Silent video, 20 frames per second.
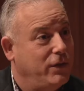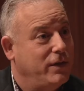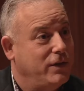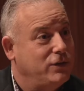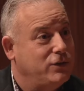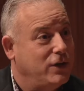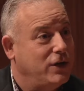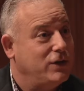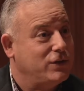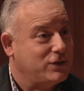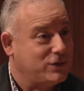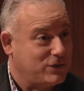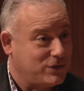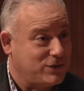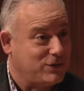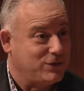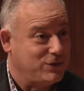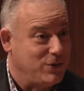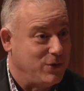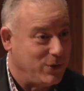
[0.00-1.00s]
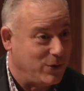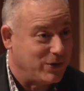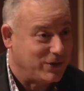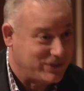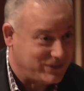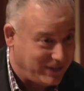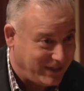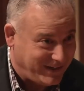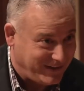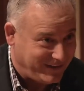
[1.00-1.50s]
are just not New York. New York
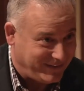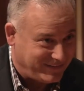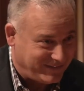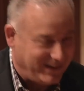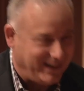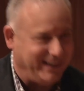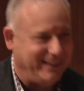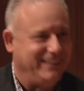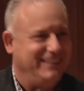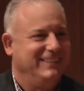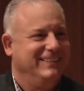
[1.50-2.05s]
City, right.